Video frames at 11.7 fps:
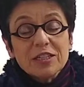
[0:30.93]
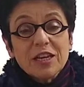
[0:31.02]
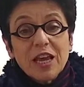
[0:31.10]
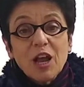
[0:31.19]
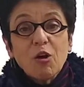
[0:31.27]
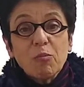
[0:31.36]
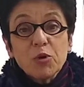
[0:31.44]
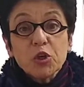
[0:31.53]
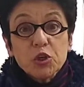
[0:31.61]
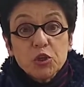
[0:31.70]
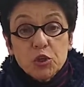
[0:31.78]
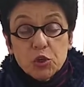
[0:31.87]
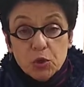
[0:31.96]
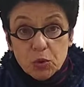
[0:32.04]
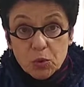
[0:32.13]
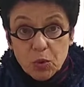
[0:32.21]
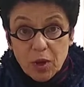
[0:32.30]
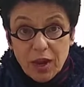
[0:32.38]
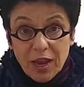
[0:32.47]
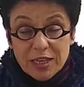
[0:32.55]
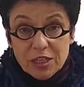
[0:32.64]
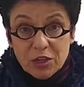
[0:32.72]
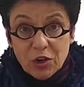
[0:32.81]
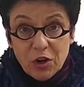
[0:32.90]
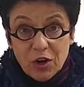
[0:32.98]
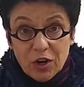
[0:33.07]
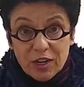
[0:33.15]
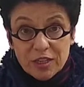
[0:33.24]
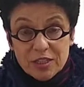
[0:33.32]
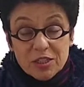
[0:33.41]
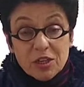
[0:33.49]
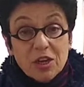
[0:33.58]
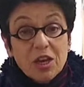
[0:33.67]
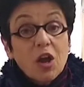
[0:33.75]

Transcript: to help you as an artist